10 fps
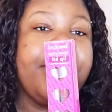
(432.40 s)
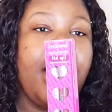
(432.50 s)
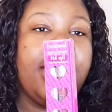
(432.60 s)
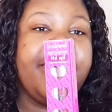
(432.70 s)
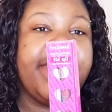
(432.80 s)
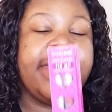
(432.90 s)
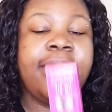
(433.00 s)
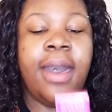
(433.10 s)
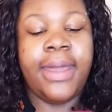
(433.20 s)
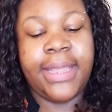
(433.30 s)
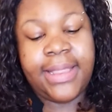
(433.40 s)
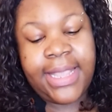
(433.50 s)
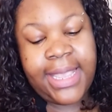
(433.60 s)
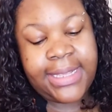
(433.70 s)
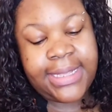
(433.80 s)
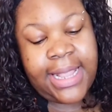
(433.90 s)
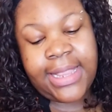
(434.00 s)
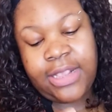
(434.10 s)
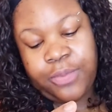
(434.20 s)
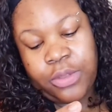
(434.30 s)
lip color that I got in this,
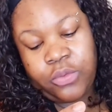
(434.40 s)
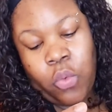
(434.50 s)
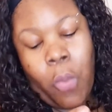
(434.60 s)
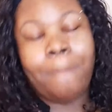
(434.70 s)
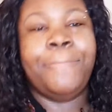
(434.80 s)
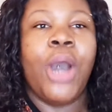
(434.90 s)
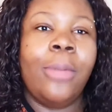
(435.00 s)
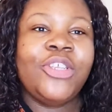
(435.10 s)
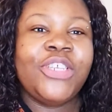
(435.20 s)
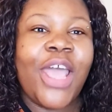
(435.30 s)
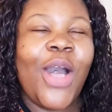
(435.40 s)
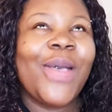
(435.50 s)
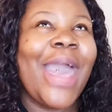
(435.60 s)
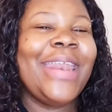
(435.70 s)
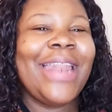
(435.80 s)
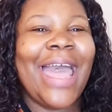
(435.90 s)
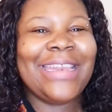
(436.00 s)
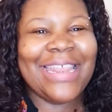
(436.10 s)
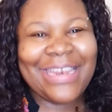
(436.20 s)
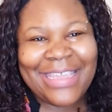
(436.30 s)
and this one's called Bombshell, kind of
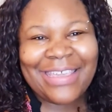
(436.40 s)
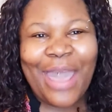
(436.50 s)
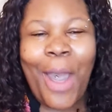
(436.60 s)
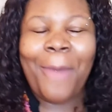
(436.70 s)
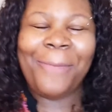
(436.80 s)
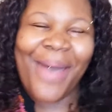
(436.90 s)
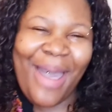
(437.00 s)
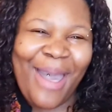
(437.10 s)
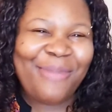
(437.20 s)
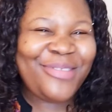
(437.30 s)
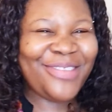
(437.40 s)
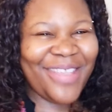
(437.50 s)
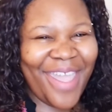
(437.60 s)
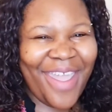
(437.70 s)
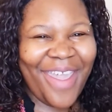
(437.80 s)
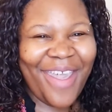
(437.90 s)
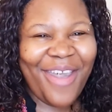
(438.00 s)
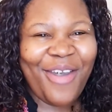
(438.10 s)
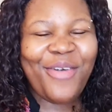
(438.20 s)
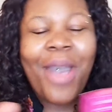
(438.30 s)
like Danica,
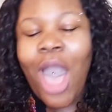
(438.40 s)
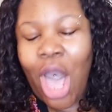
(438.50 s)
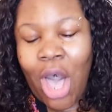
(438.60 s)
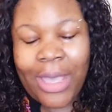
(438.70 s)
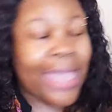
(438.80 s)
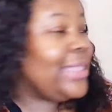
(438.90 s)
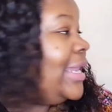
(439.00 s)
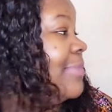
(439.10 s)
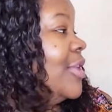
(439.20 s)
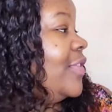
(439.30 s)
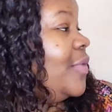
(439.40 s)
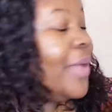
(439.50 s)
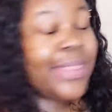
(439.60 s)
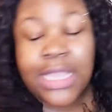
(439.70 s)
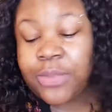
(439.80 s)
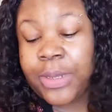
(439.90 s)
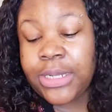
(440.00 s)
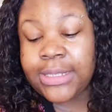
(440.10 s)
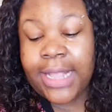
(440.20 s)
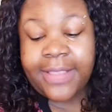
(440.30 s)
Bombshell. Okay, so let me see what this
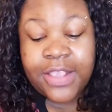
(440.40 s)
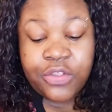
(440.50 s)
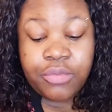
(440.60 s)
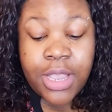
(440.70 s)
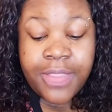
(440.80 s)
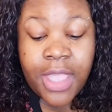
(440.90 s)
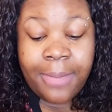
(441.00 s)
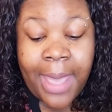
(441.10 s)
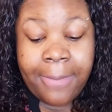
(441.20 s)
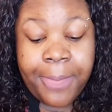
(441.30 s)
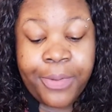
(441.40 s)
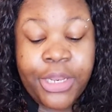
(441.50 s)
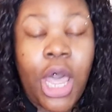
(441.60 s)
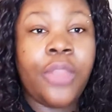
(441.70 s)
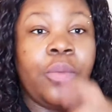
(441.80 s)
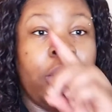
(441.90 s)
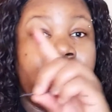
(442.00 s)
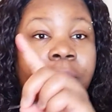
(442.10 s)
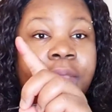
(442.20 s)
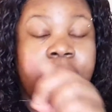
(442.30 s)
one looks like. There's 3 of them. I'm gonna put the other
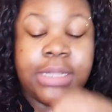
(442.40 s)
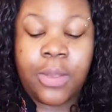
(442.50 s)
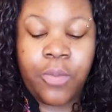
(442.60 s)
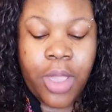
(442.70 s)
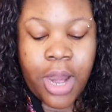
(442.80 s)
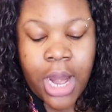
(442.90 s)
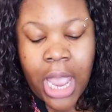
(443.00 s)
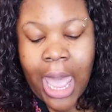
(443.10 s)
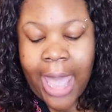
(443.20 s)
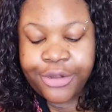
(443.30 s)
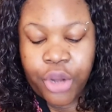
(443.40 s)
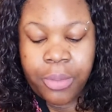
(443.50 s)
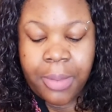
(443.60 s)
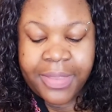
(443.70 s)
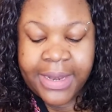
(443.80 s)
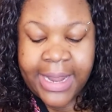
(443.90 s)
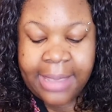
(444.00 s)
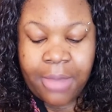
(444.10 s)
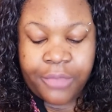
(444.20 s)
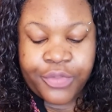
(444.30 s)
one up there somewhere. I don't remember the
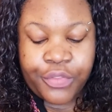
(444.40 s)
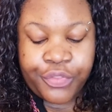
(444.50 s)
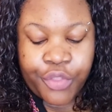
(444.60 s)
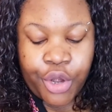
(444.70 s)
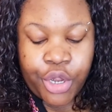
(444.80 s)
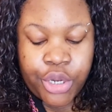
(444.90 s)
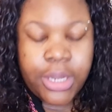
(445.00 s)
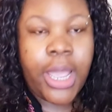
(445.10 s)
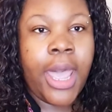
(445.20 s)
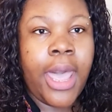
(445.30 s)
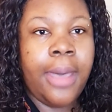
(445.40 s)
name of the third